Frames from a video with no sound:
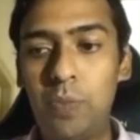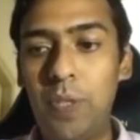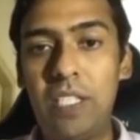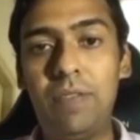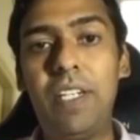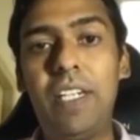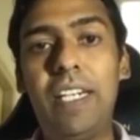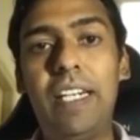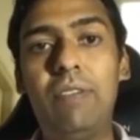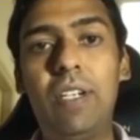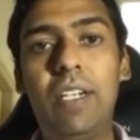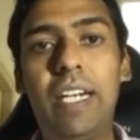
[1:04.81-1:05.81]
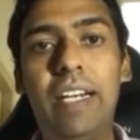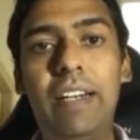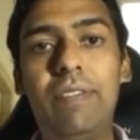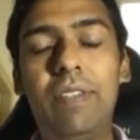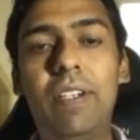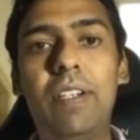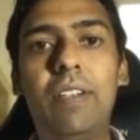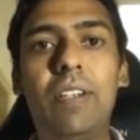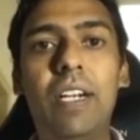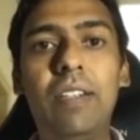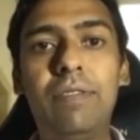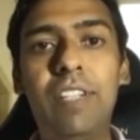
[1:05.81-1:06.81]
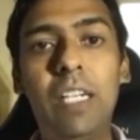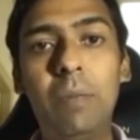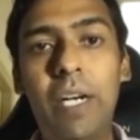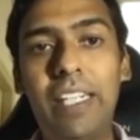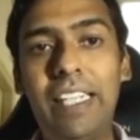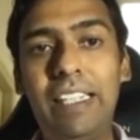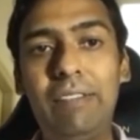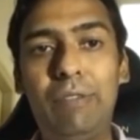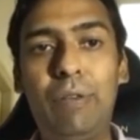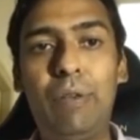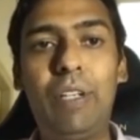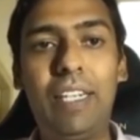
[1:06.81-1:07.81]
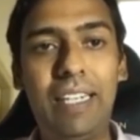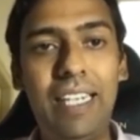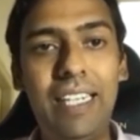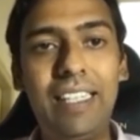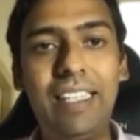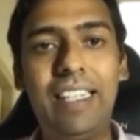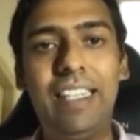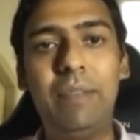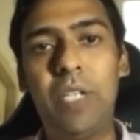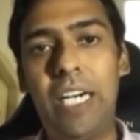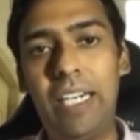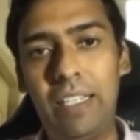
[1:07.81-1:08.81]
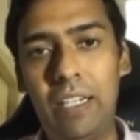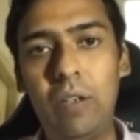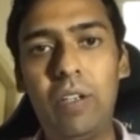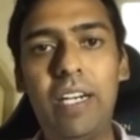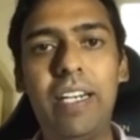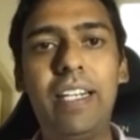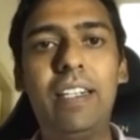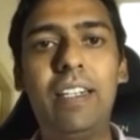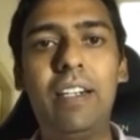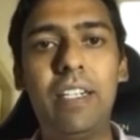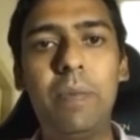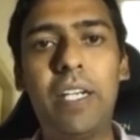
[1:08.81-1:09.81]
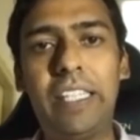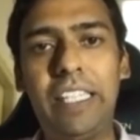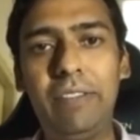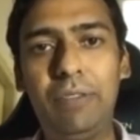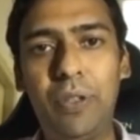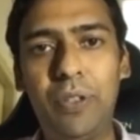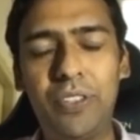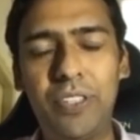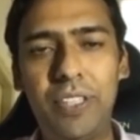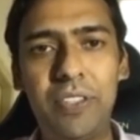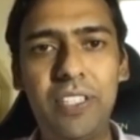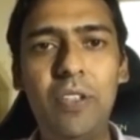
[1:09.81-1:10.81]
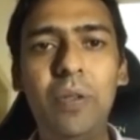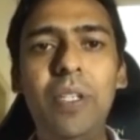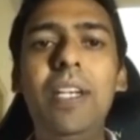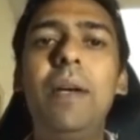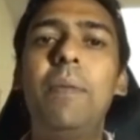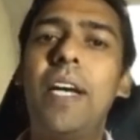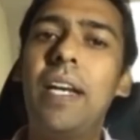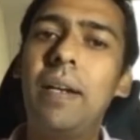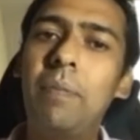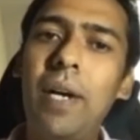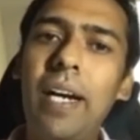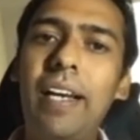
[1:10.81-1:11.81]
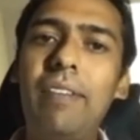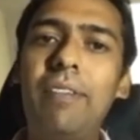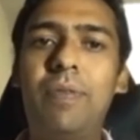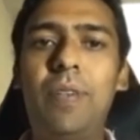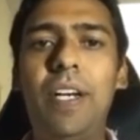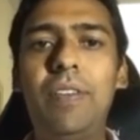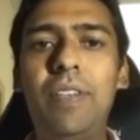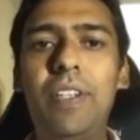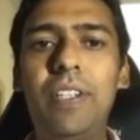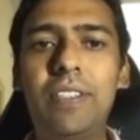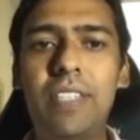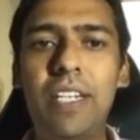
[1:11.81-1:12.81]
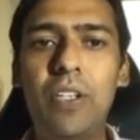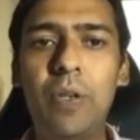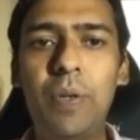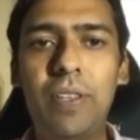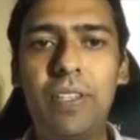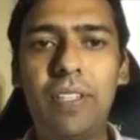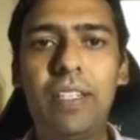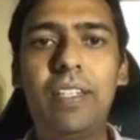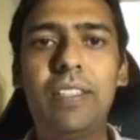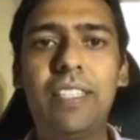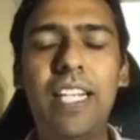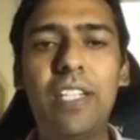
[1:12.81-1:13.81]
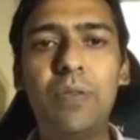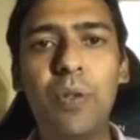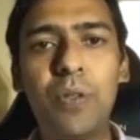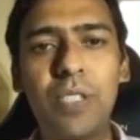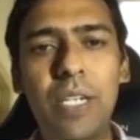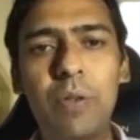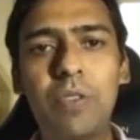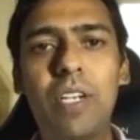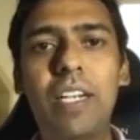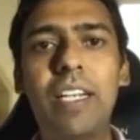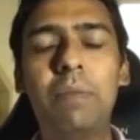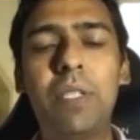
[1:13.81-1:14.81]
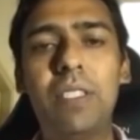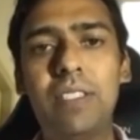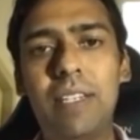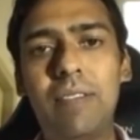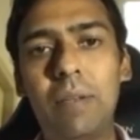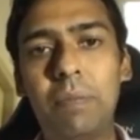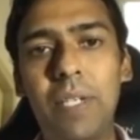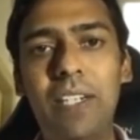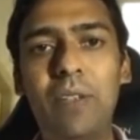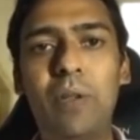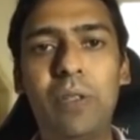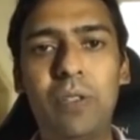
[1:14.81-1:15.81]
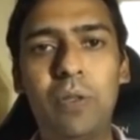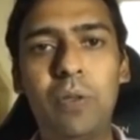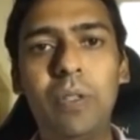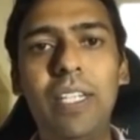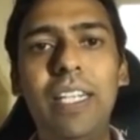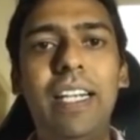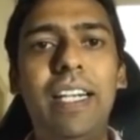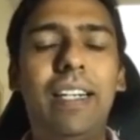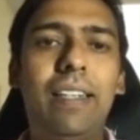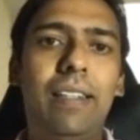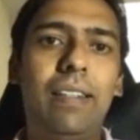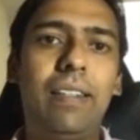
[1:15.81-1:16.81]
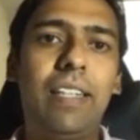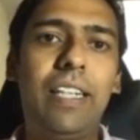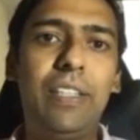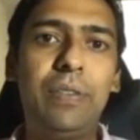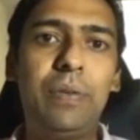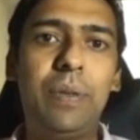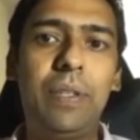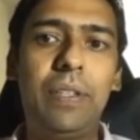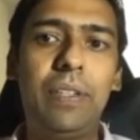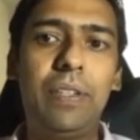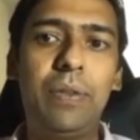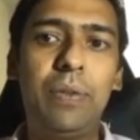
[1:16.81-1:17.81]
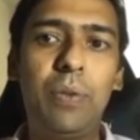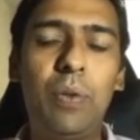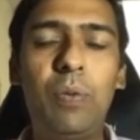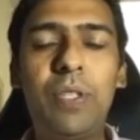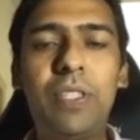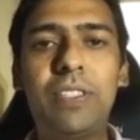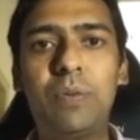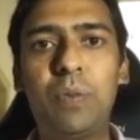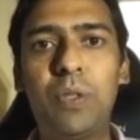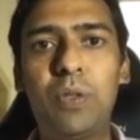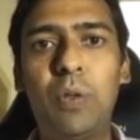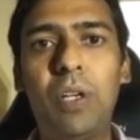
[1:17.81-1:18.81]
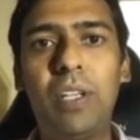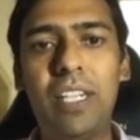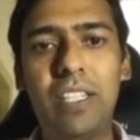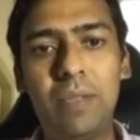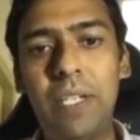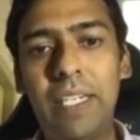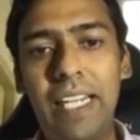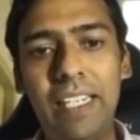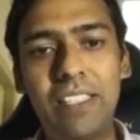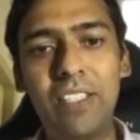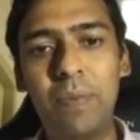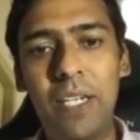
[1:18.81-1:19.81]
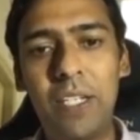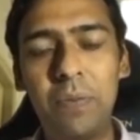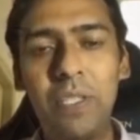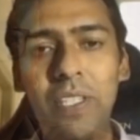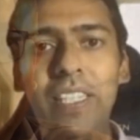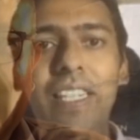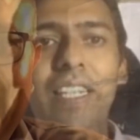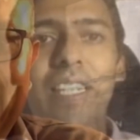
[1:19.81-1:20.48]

more specific, I have run field marketing for Click. I am right now running country marketing for ServiceNow. In my 5 years tenure with Salesforce, I was running business development and also a new role which was called customer intelligence management.